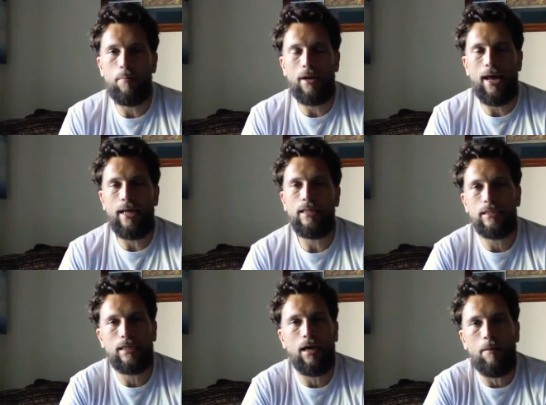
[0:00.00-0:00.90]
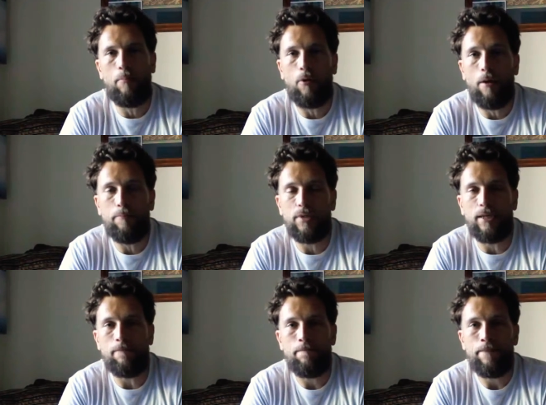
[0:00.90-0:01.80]
but I had this gut
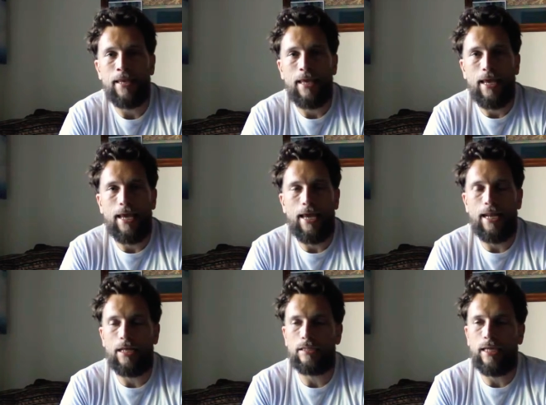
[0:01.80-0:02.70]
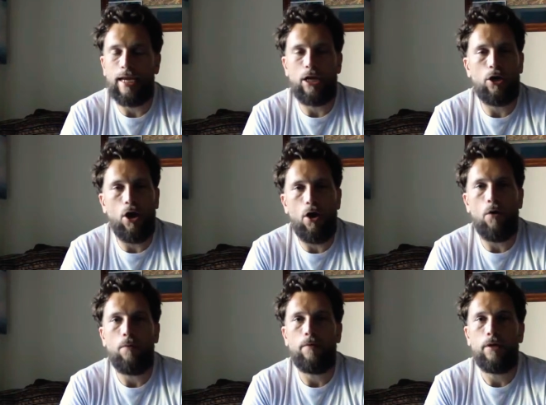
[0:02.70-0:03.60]
prompting, and it was like, go.